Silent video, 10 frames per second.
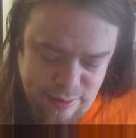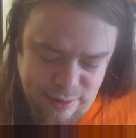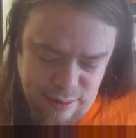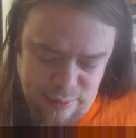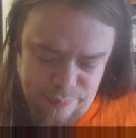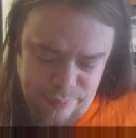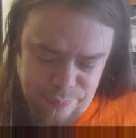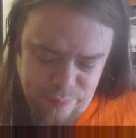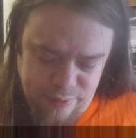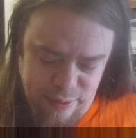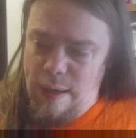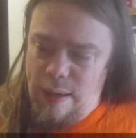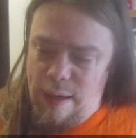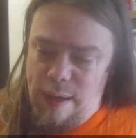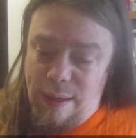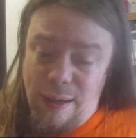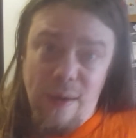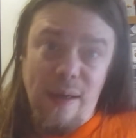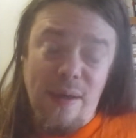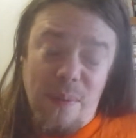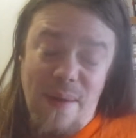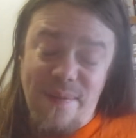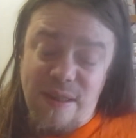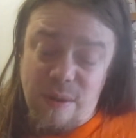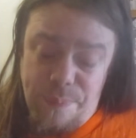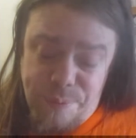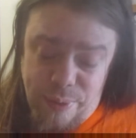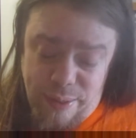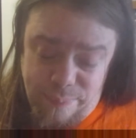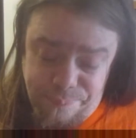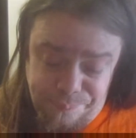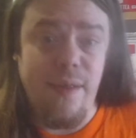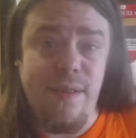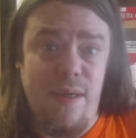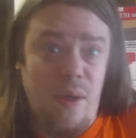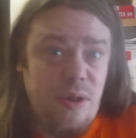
Slenderman movie. I currently don't have a script written, so no